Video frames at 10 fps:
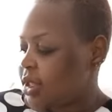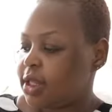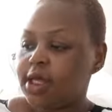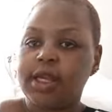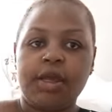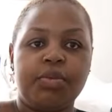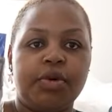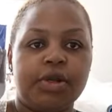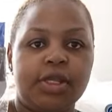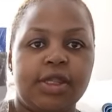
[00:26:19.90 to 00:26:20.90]
then I
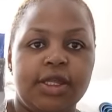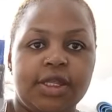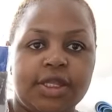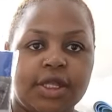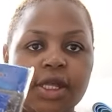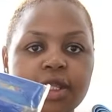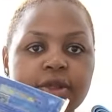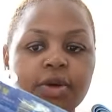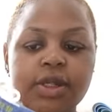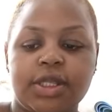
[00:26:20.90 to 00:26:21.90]
bought these
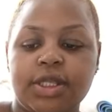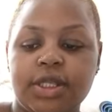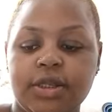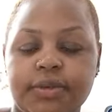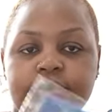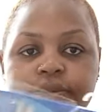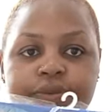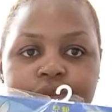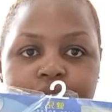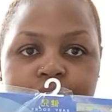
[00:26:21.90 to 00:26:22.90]
socks
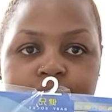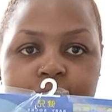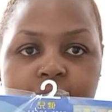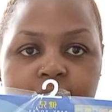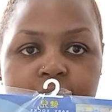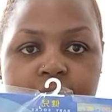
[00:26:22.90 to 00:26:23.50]
yeah